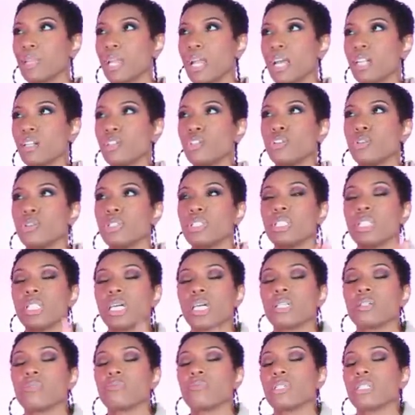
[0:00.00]
don't know, it's
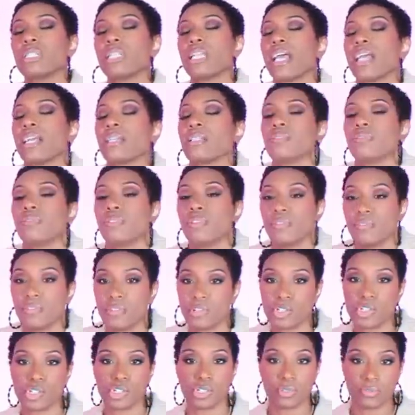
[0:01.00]
not a relaxed fit
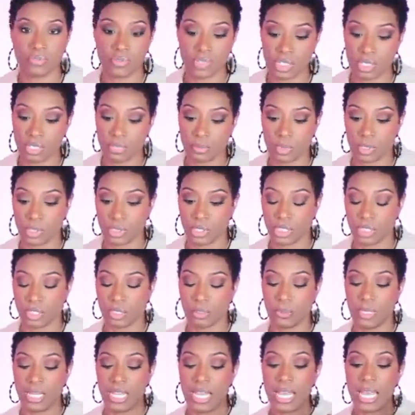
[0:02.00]
version of denim on
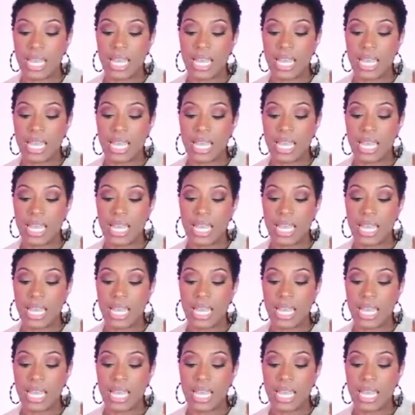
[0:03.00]
denim.